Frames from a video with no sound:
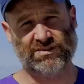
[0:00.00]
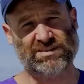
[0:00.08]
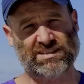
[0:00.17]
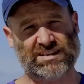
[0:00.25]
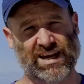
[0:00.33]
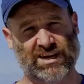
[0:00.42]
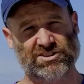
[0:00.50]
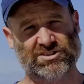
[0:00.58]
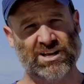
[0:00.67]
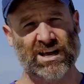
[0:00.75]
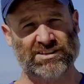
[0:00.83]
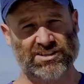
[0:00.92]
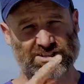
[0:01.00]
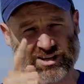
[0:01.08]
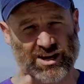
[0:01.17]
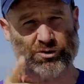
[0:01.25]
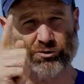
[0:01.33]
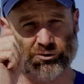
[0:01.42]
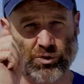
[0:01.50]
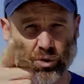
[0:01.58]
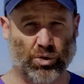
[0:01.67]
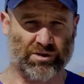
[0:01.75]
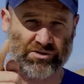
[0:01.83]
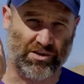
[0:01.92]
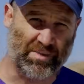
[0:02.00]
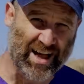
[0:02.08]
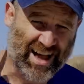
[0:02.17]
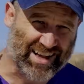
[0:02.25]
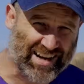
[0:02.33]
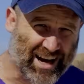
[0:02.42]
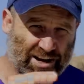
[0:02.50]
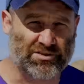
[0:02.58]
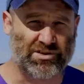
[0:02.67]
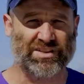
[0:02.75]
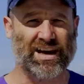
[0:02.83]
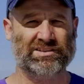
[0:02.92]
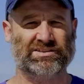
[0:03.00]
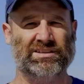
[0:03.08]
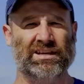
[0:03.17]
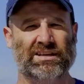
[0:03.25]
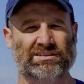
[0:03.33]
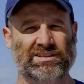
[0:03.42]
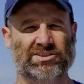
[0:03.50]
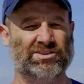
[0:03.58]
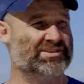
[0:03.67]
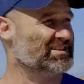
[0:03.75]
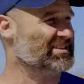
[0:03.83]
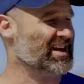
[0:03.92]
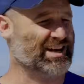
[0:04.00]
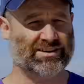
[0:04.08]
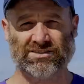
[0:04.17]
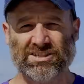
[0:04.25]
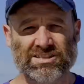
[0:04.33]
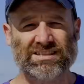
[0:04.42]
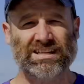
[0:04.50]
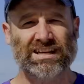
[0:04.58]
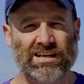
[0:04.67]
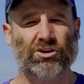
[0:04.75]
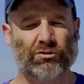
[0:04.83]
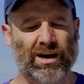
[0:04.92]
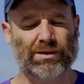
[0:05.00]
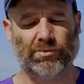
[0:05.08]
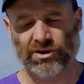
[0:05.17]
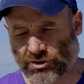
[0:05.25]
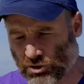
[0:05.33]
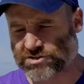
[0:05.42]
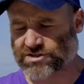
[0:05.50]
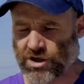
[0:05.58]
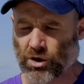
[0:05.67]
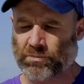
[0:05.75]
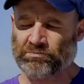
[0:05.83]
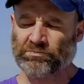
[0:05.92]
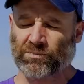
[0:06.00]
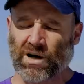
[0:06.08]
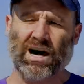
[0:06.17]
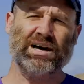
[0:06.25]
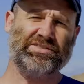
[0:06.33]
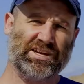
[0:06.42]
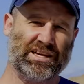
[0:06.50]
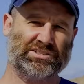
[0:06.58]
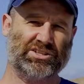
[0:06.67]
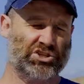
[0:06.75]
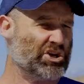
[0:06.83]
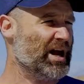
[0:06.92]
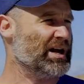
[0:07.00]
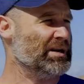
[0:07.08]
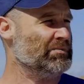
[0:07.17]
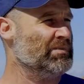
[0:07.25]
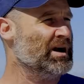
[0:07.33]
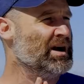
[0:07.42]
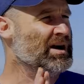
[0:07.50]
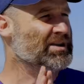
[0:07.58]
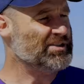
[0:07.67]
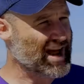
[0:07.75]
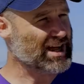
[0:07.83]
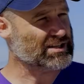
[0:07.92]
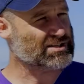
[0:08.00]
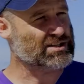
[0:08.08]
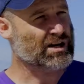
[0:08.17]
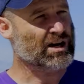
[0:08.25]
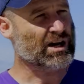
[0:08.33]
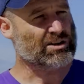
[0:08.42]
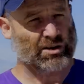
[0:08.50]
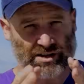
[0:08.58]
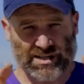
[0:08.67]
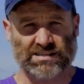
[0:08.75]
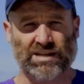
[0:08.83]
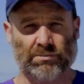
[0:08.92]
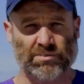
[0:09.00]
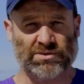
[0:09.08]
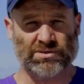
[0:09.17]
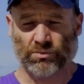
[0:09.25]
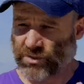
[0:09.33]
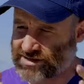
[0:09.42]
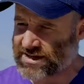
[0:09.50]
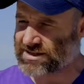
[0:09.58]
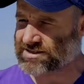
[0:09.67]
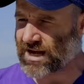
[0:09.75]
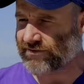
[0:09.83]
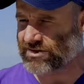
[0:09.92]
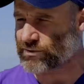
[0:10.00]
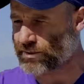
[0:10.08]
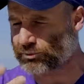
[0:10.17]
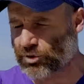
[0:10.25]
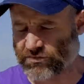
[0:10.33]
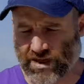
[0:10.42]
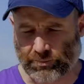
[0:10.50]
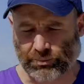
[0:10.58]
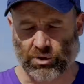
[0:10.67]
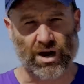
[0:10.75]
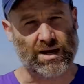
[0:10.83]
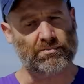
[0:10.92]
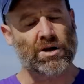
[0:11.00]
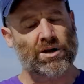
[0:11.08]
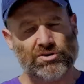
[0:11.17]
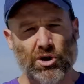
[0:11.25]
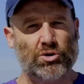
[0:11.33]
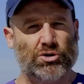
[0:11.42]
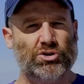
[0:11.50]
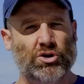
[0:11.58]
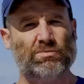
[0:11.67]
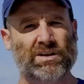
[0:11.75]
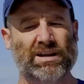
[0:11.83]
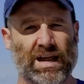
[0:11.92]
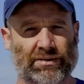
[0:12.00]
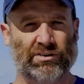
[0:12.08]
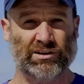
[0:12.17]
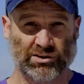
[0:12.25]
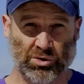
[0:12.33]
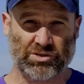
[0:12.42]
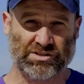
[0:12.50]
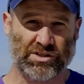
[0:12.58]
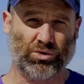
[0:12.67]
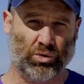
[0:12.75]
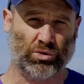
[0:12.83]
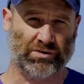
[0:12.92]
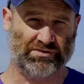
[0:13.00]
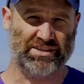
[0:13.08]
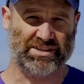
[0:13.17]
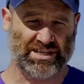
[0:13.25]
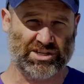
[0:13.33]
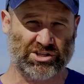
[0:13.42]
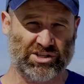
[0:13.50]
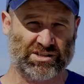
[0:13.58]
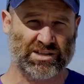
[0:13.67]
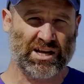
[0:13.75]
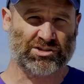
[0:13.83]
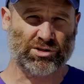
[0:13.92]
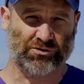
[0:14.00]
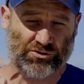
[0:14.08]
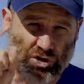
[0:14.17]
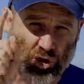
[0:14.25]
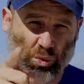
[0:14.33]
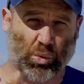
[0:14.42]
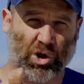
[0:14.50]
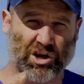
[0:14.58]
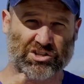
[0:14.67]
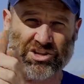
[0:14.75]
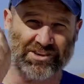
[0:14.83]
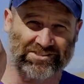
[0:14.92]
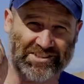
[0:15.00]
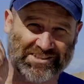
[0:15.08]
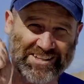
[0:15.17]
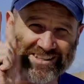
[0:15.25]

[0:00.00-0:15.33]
50 seconds to cycle through all of them at 100,000 digits a second. Just incredible. And also, I think it's a shame that a lot of these numbers, when they're discovered and we prove they're prime, no human ever looks at all of the digits. So if you watch this